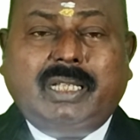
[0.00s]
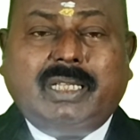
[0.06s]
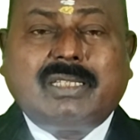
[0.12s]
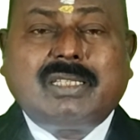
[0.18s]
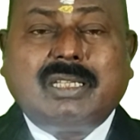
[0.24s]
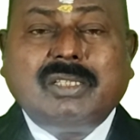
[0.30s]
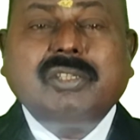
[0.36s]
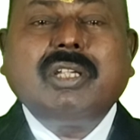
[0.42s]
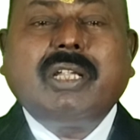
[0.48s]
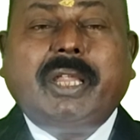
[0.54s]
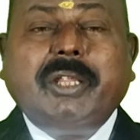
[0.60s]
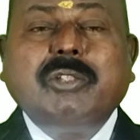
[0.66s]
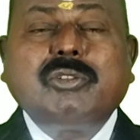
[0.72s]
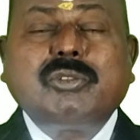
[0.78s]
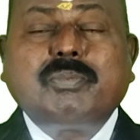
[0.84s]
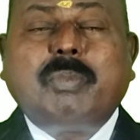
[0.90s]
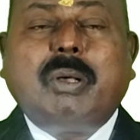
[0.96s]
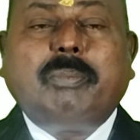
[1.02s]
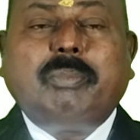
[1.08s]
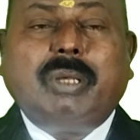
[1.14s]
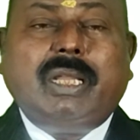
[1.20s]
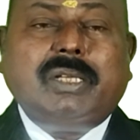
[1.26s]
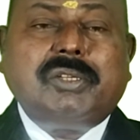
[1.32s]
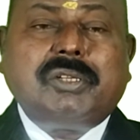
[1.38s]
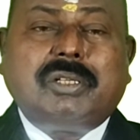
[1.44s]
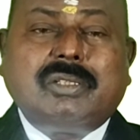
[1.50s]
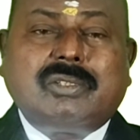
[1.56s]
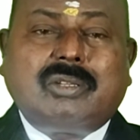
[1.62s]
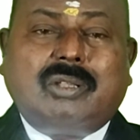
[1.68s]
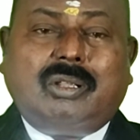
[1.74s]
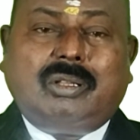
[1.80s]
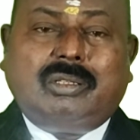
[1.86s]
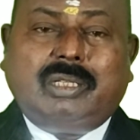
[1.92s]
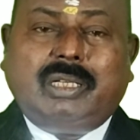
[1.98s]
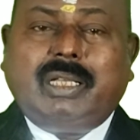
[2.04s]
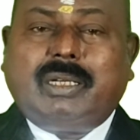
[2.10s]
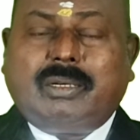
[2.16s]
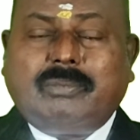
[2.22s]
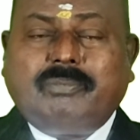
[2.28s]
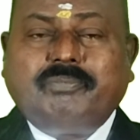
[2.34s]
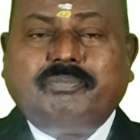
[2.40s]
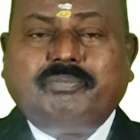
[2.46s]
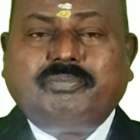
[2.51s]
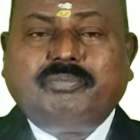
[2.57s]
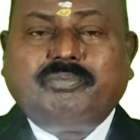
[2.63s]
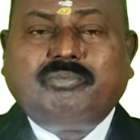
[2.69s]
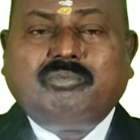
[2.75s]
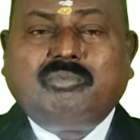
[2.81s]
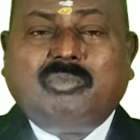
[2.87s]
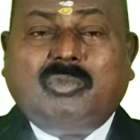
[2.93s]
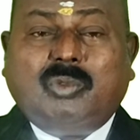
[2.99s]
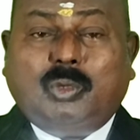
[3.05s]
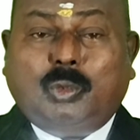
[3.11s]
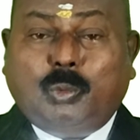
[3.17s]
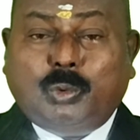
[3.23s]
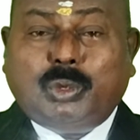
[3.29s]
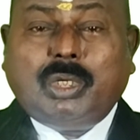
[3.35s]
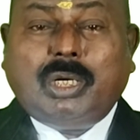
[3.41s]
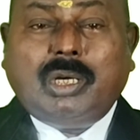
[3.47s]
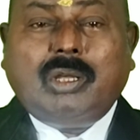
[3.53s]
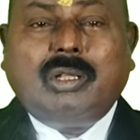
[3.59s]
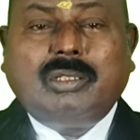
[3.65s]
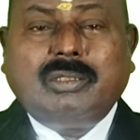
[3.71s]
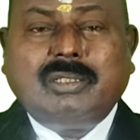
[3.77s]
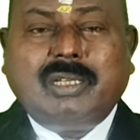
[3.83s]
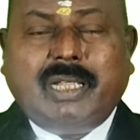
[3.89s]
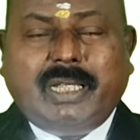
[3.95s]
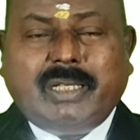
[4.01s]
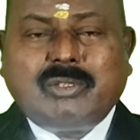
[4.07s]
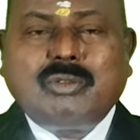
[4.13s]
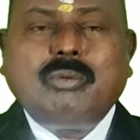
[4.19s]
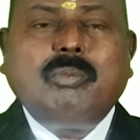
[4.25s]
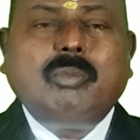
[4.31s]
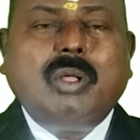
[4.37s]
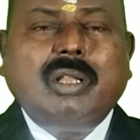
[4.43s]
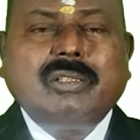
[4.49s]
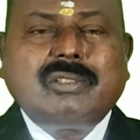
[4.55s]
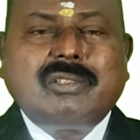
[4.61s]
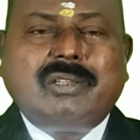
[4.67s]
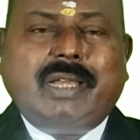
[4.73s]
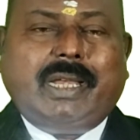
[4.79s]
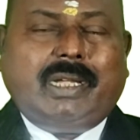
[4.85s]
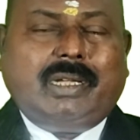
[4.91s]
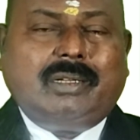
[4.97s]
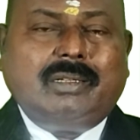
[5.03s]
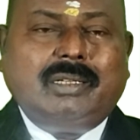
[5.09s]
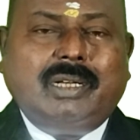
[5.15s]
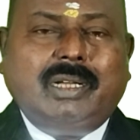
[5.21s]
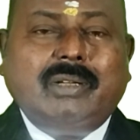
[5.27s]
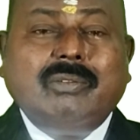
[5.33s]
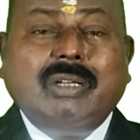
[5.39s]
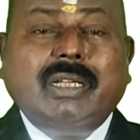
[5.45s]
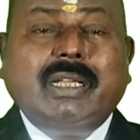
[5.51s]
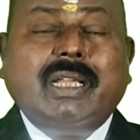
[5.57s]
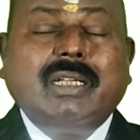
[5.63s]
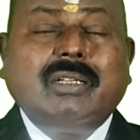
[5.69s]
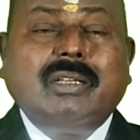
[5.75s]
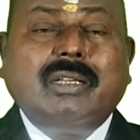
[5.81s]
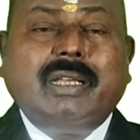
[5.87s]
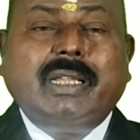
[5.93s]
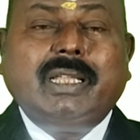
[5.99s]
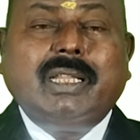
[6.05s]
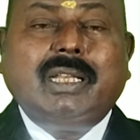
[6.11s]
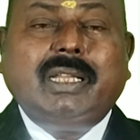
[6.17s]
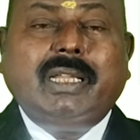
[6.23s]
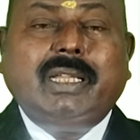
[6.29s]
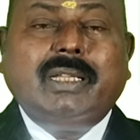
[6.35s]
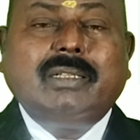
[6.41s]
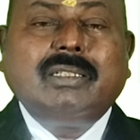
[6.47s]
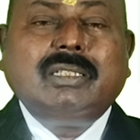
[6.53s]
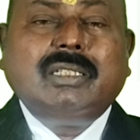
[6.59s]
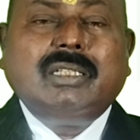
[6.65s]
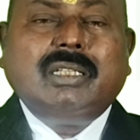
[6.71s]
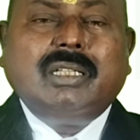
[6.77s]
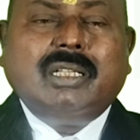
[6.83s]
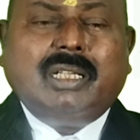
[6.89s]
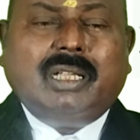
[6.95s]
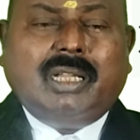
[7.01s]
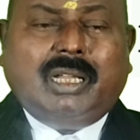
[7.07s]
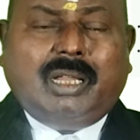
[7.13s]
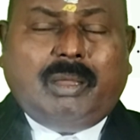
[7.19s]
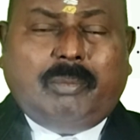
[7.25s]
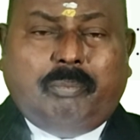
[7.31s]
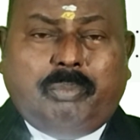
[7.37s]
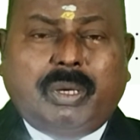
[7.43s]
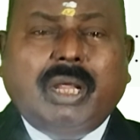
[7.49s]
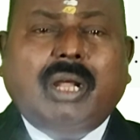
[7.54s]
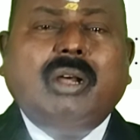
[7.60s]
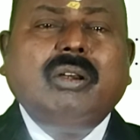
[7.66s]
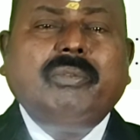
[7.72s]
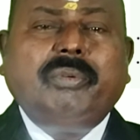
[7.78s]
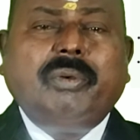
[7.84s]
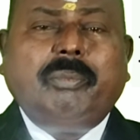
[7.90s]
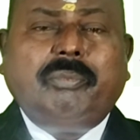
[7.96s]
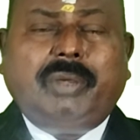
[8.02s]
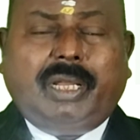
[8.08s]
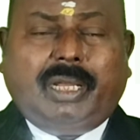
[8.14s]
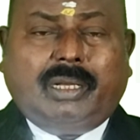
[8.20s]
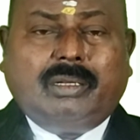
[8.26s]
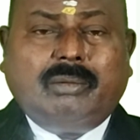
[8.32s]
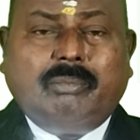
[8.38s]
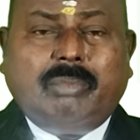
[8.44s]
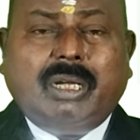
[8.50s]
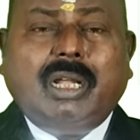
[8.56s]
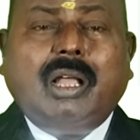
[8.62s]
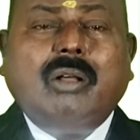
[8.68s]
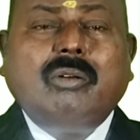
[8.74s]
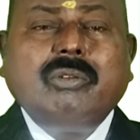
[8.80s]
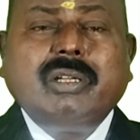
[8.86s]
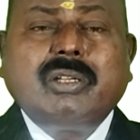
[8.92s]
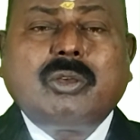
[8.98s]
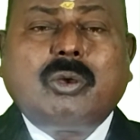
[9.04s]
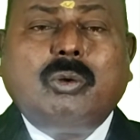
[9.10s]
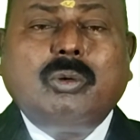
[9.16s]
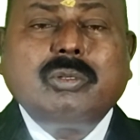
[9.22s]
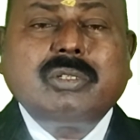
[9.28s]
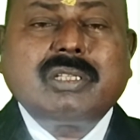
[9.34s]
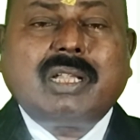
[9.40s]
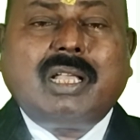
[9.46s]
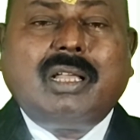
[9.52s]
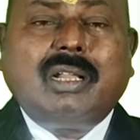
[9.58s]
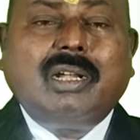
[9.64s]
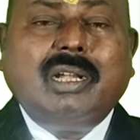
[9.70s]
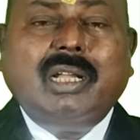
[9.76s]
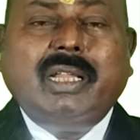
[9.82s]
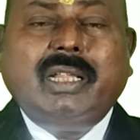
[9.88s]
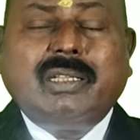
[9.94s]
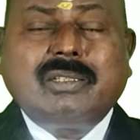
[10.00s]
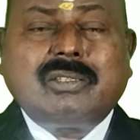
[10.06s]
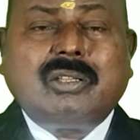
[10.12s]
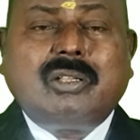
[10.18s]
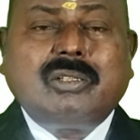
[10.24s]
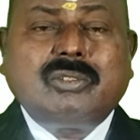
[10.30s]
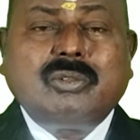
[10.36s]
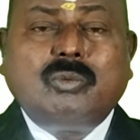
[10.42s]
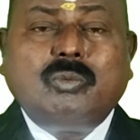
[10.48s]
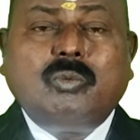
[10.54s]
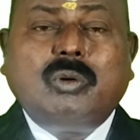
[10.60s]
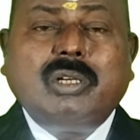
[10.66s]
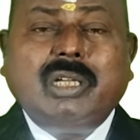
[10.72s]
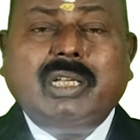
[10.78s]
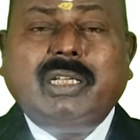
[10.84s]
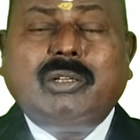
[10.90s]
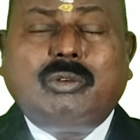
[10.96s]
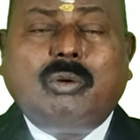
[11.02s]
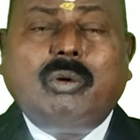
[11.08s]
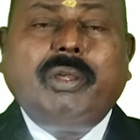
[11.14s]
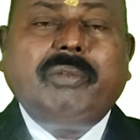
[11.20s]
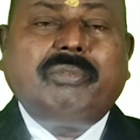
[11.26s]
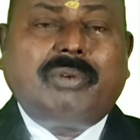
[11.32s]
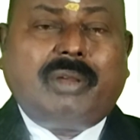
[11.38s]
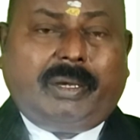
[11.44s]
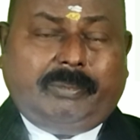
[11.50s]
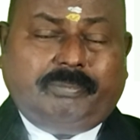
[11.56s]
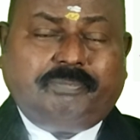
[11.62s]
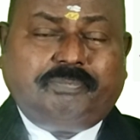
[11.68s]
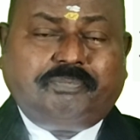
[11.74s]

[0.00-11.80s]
Such a huge populations are there. The Uttarakhand, a small state, it will get nearly beyond 50, but now it holds currently only 25.